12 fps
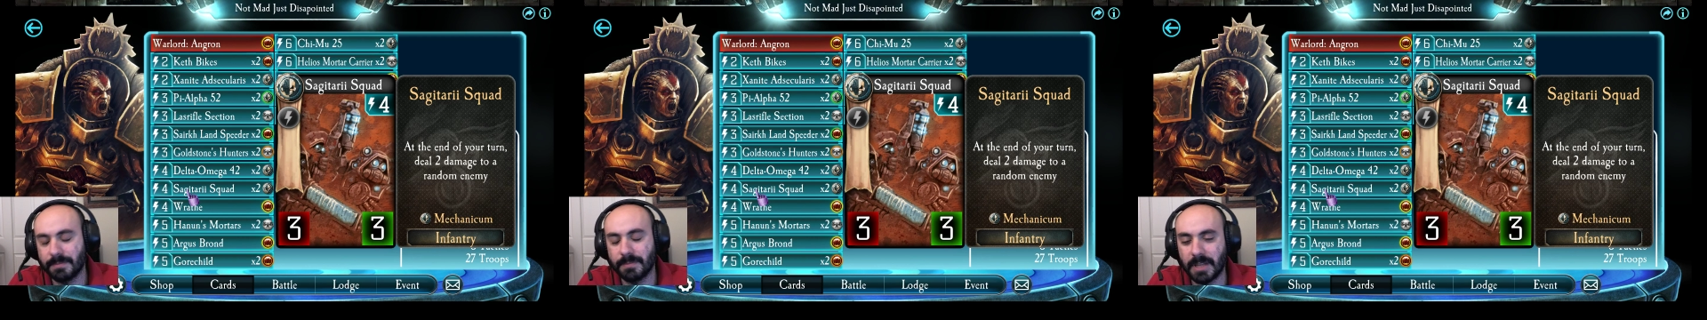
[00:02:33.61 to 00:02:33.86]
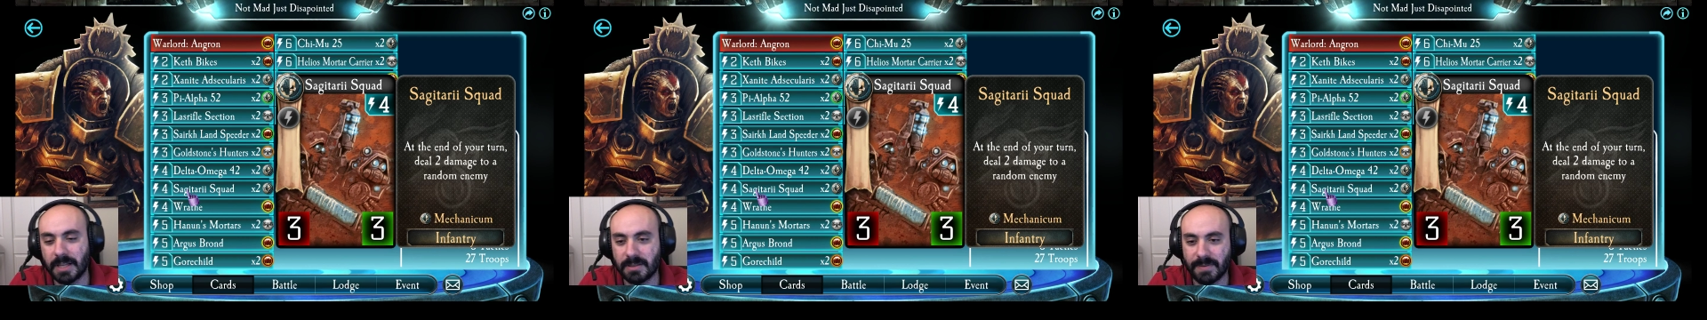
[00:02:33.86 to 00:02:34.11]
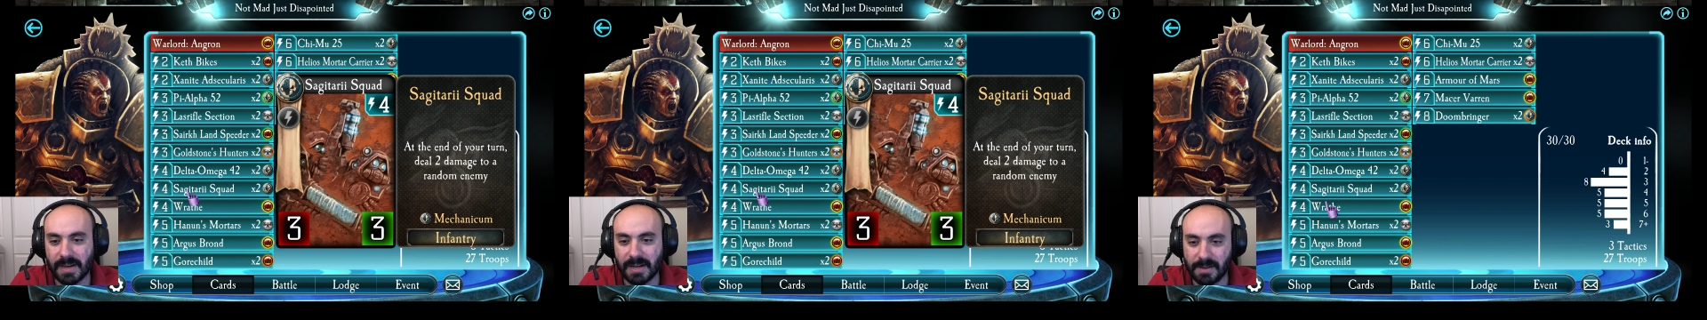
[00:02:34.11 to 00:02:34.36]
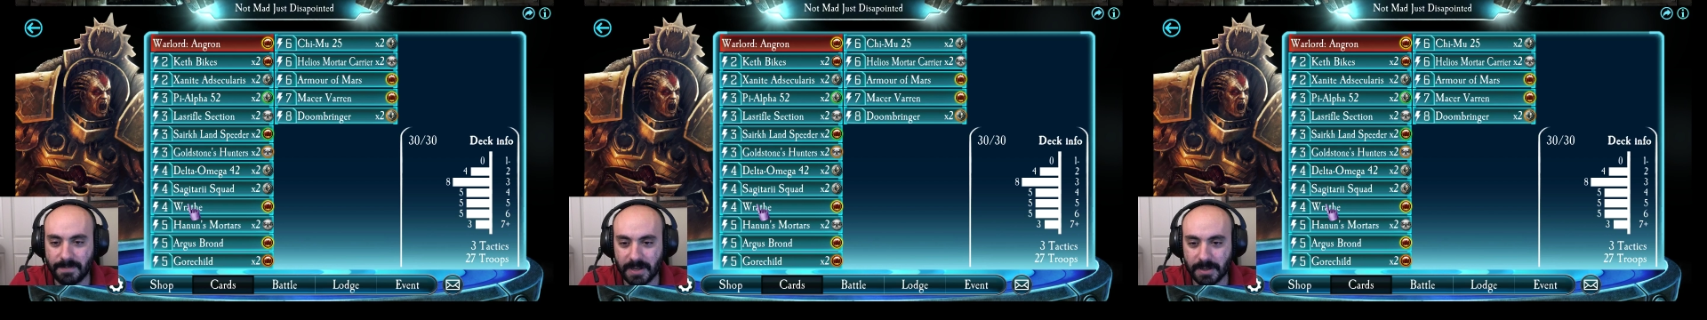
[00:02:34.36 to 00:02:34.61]
Lots of added
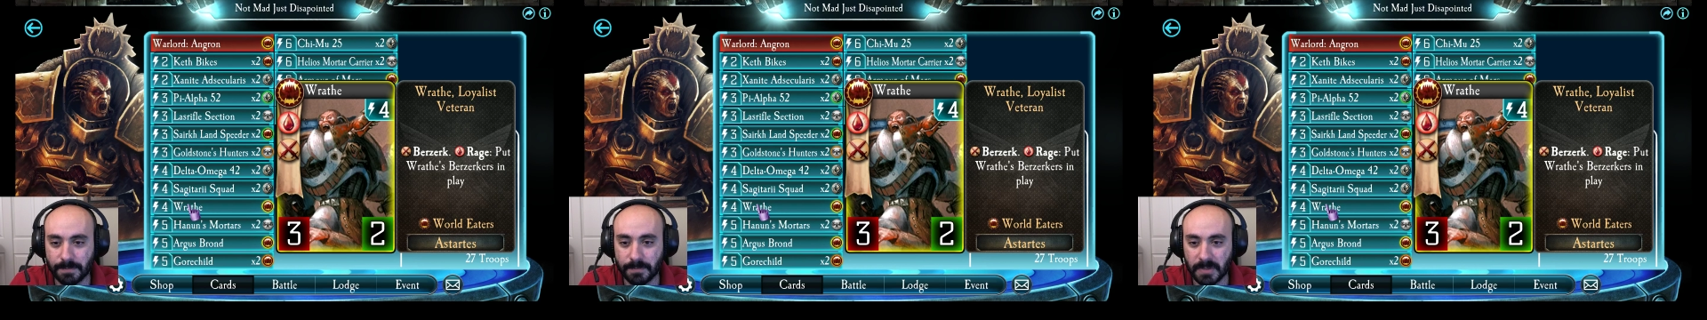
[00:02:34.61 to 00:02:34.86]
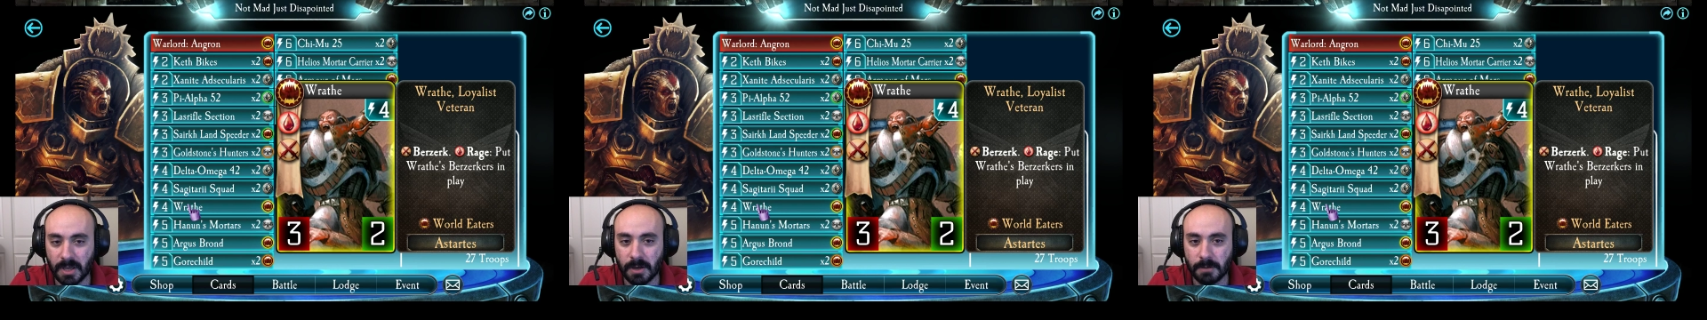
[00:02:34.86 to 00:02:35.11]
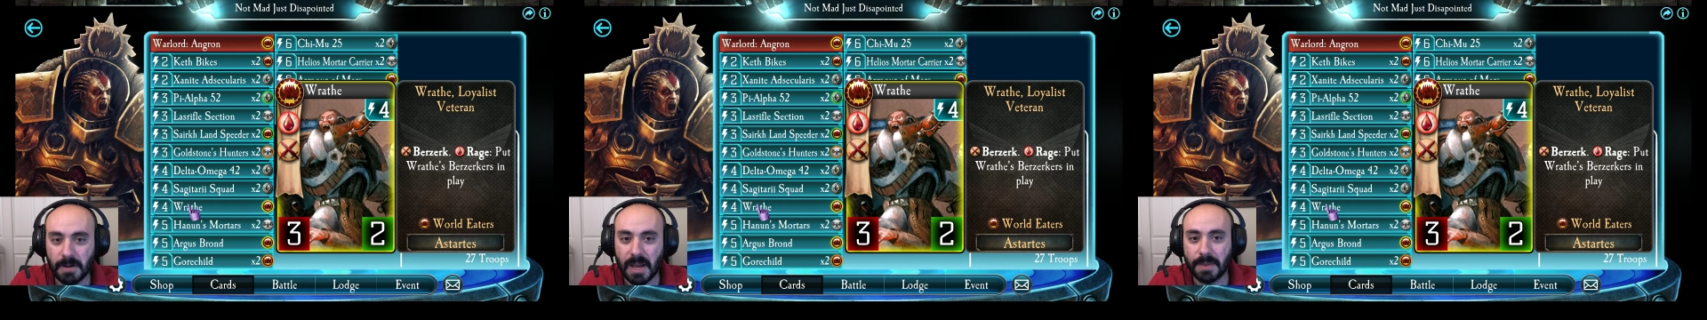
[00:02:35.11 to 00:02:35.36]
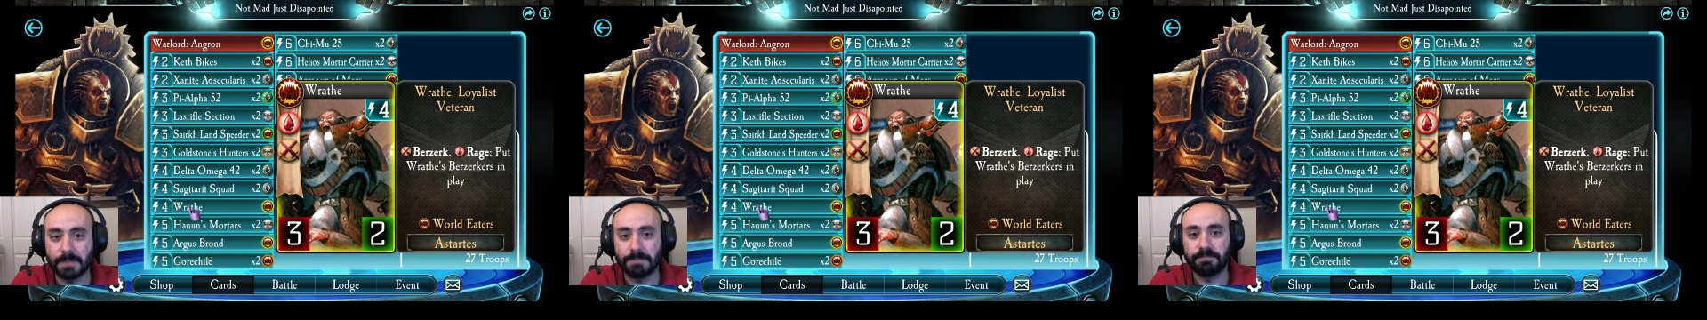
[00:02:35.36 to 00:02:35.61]
up value. Wrath.